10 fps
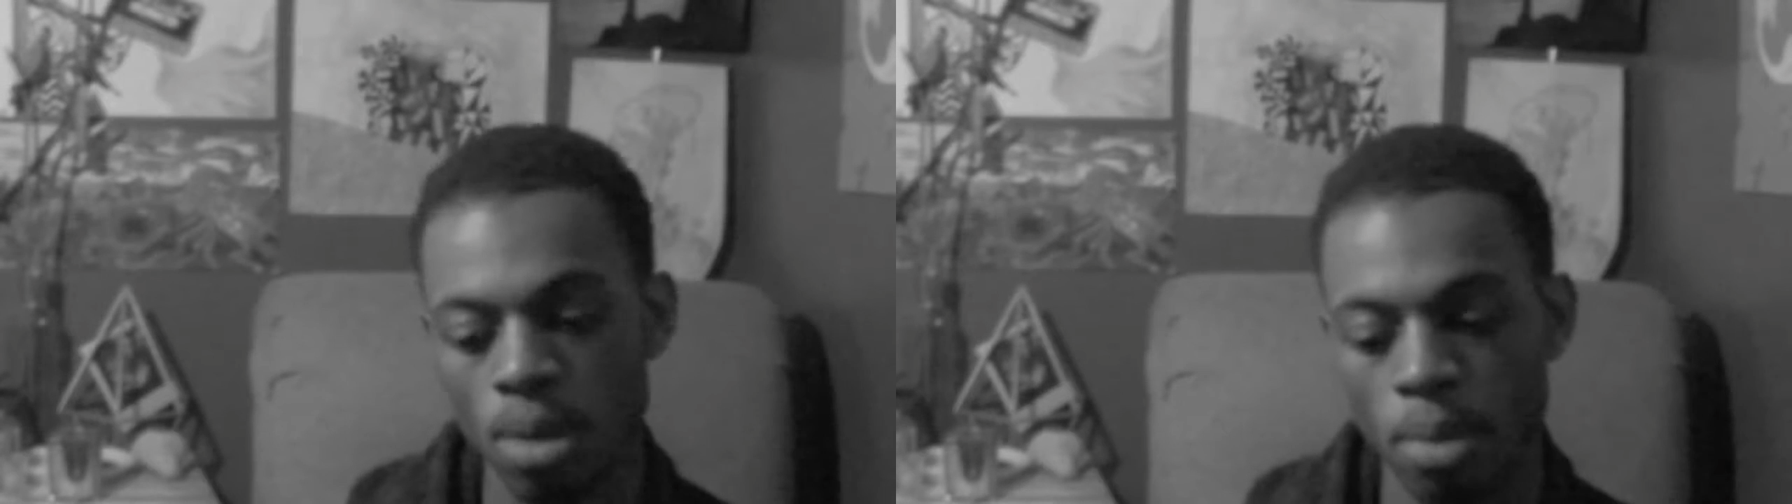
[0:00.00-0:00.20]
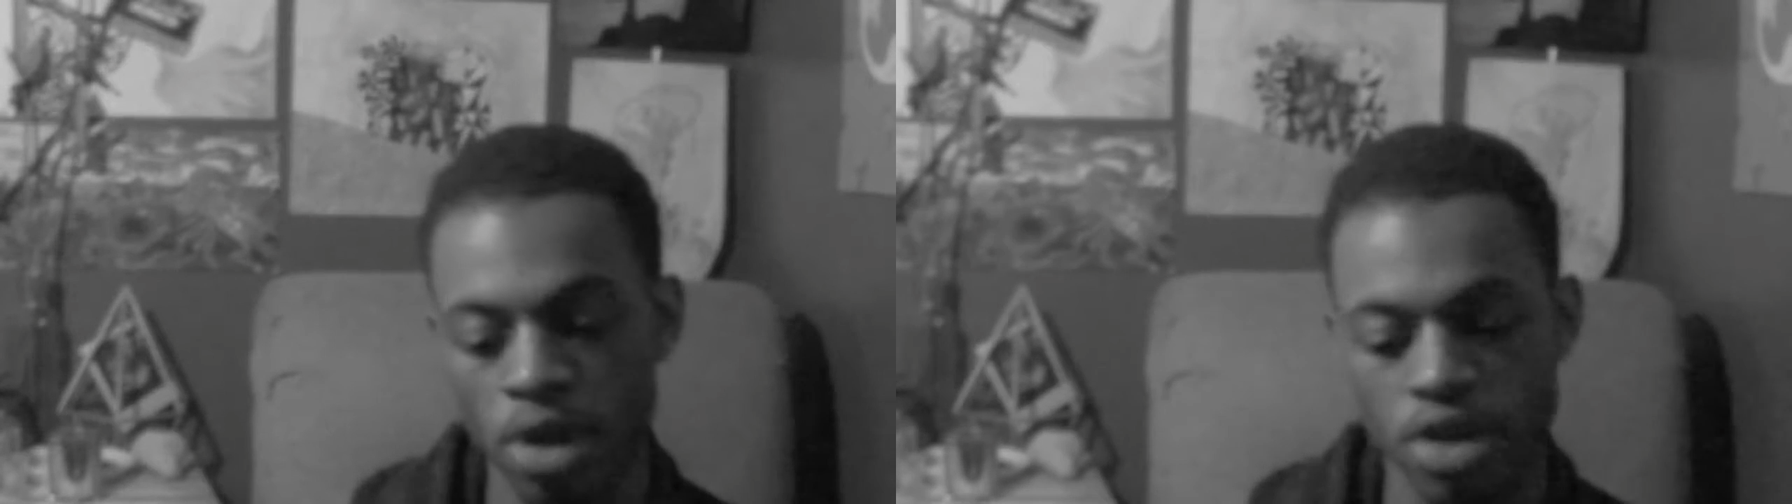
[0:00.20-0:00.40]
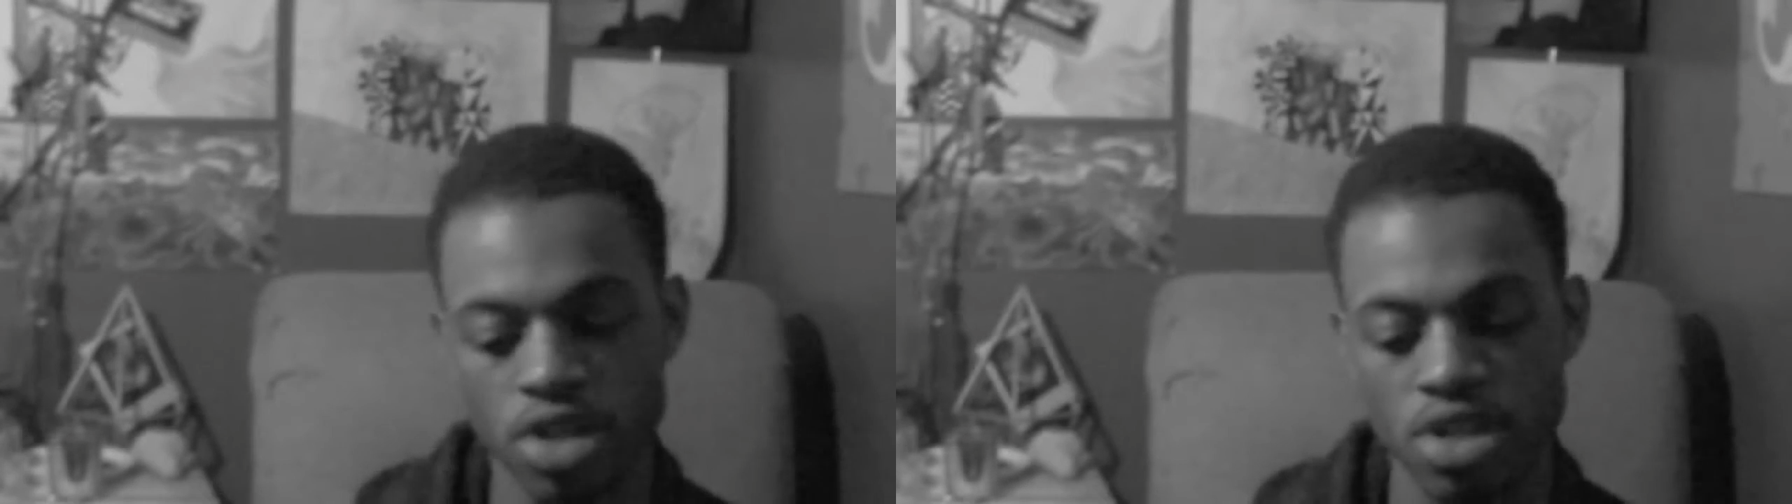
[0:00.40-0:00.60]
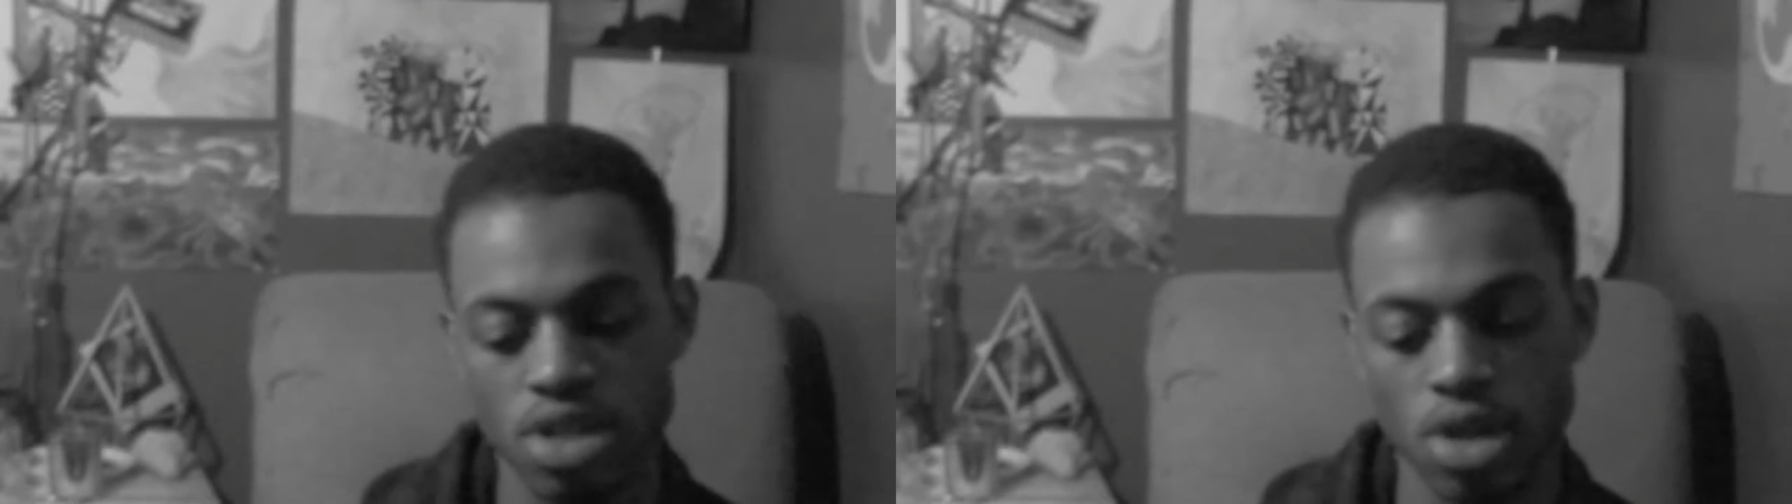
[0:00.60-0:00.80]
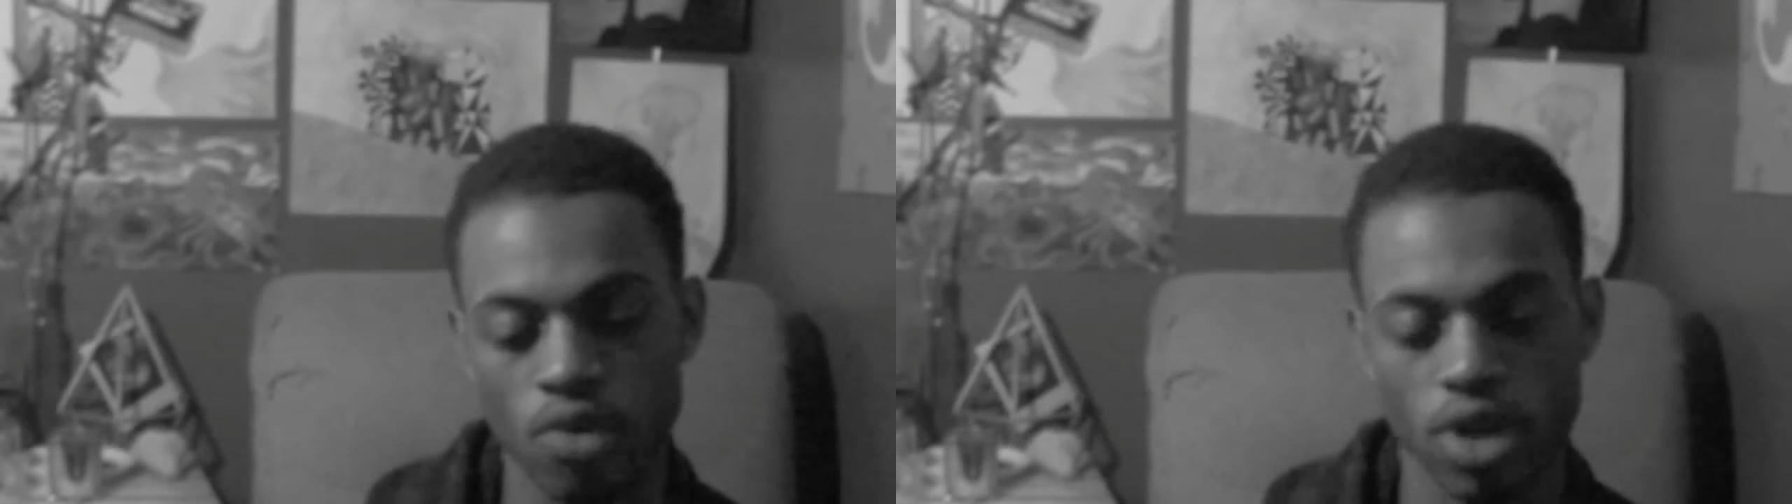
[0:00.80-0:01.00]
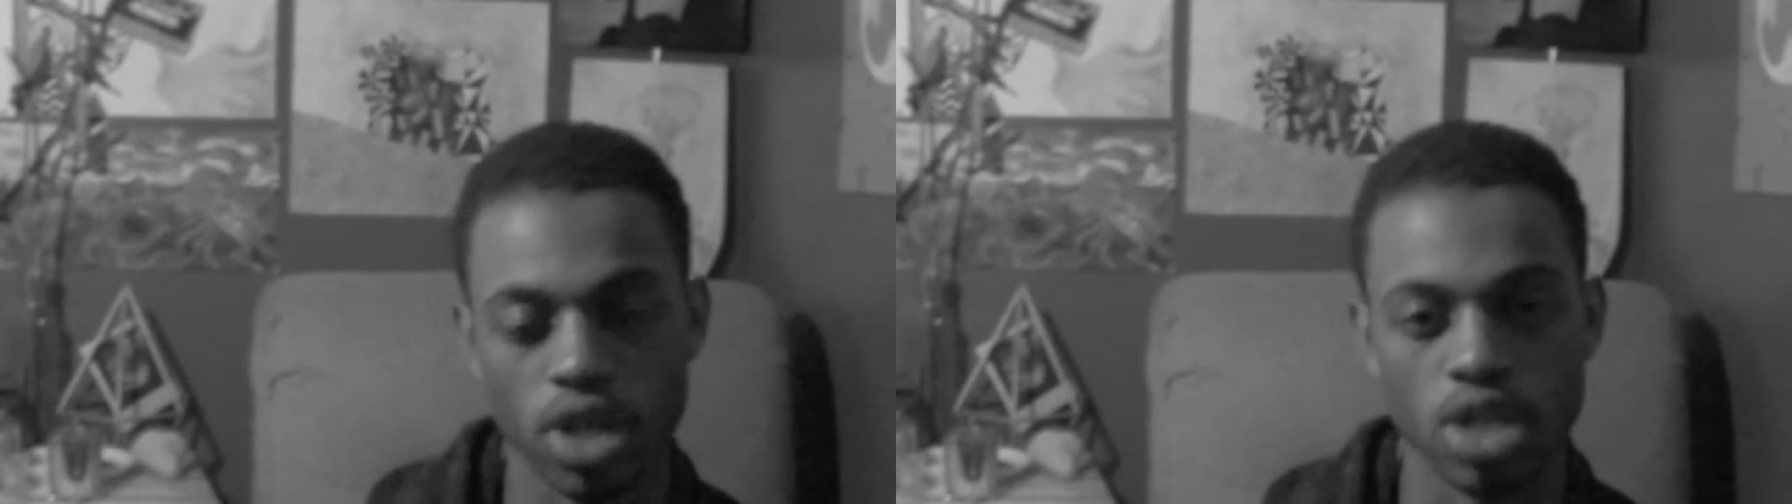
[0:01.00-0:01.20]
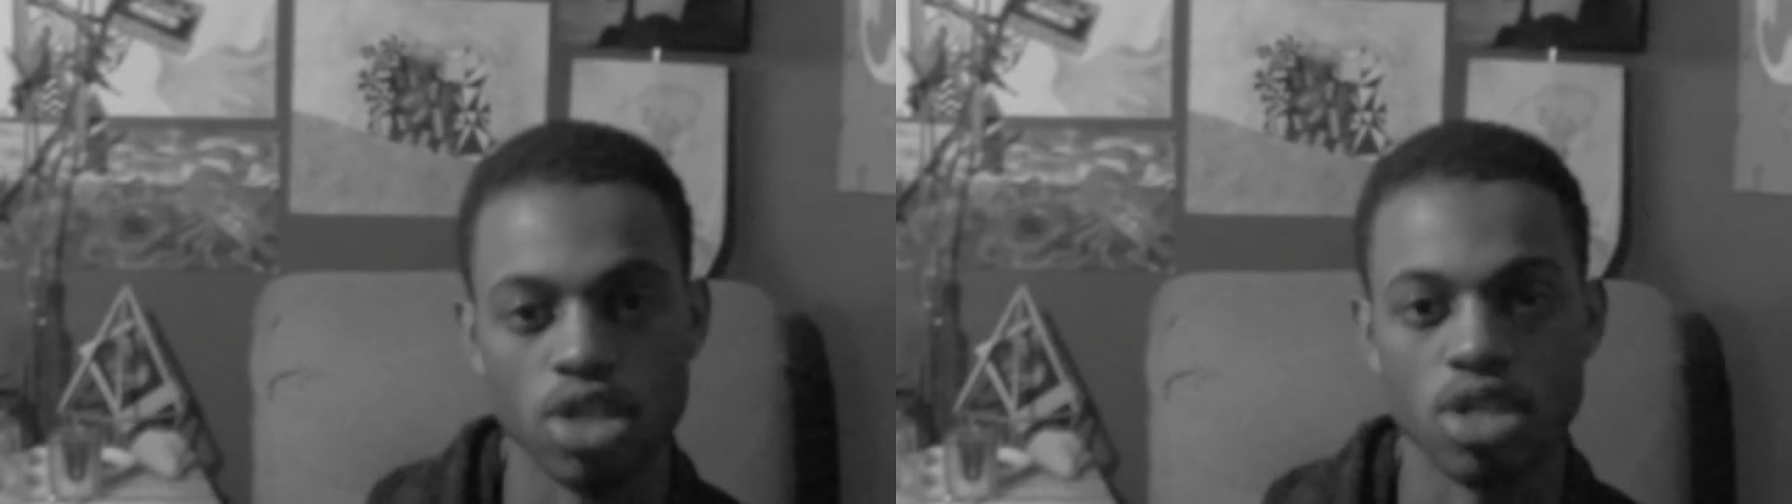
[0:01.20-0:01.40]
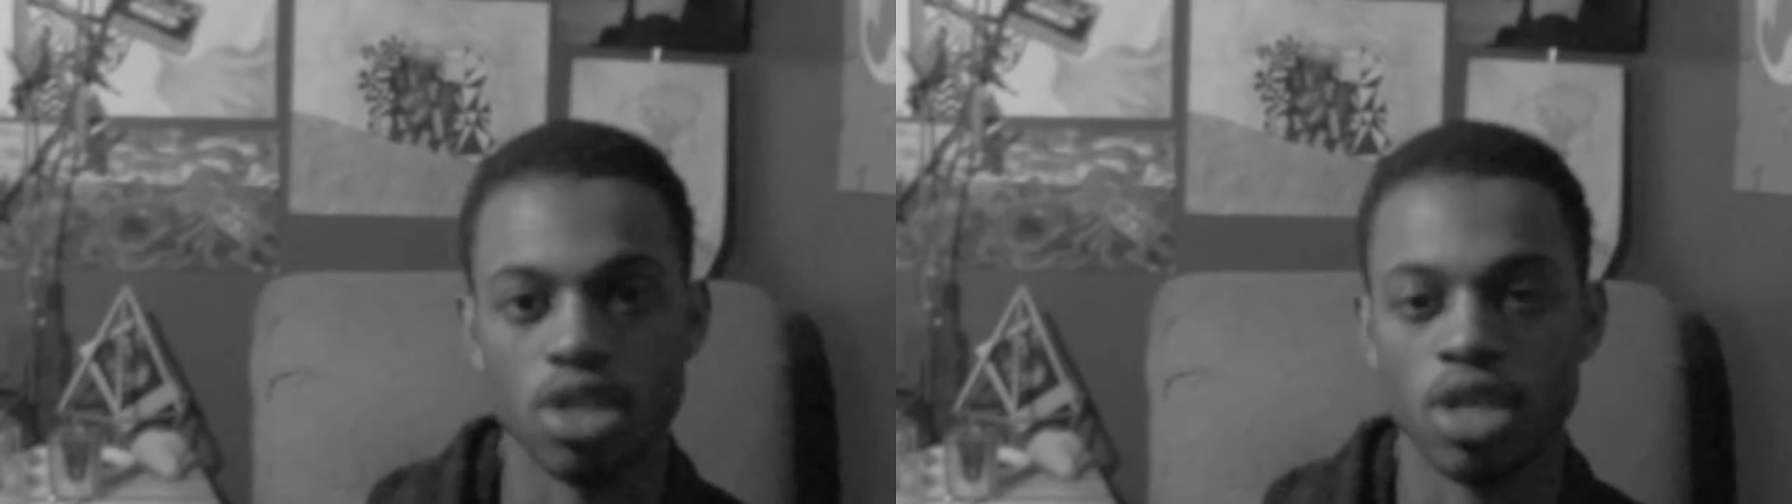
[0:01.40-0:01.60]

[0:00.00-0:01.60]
Marcus Aurelius